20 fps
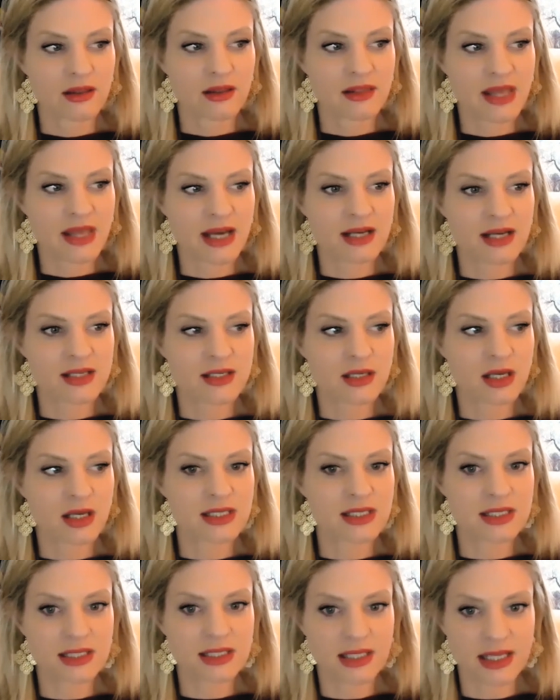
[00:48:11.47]
that is
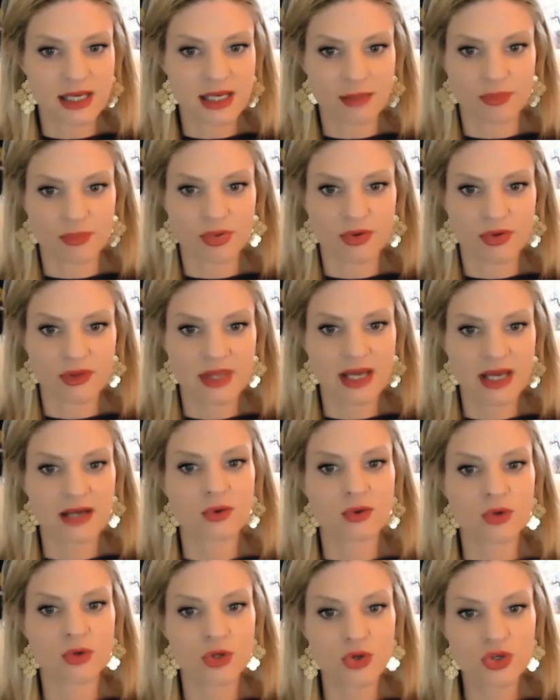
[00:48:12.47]
asleep, that
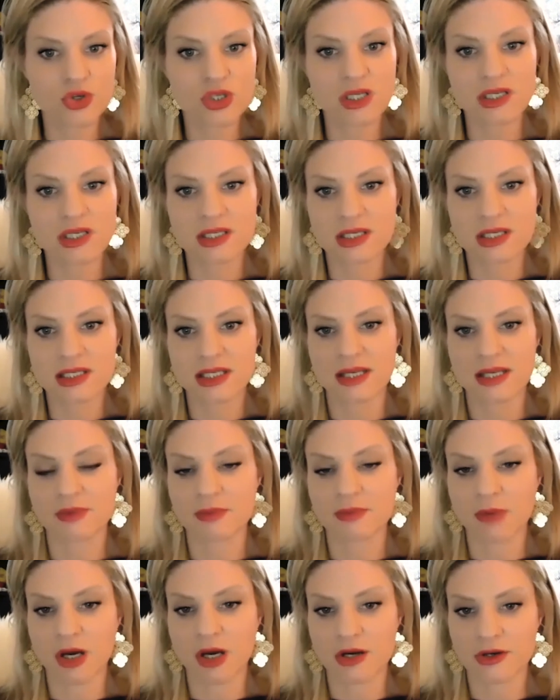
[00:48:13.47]
usually is asleep
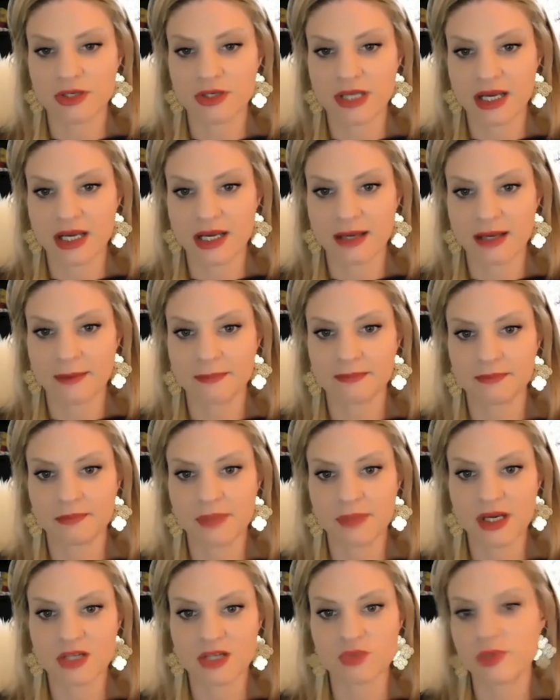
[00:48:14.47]
in modern day,
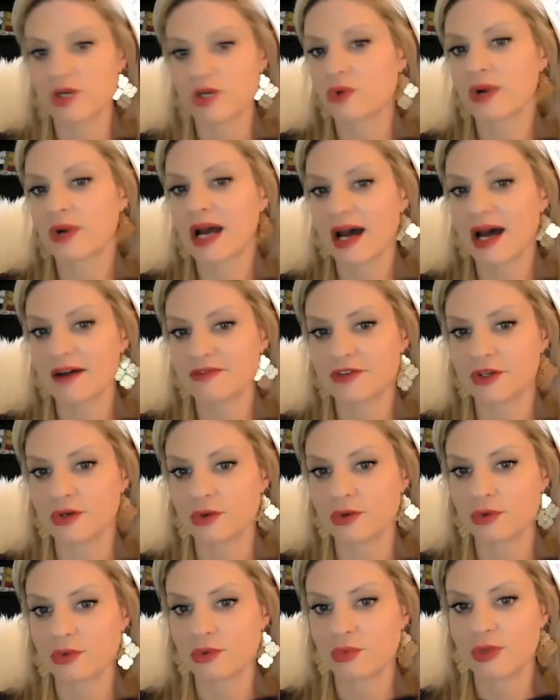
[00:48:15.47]
because we don't have to.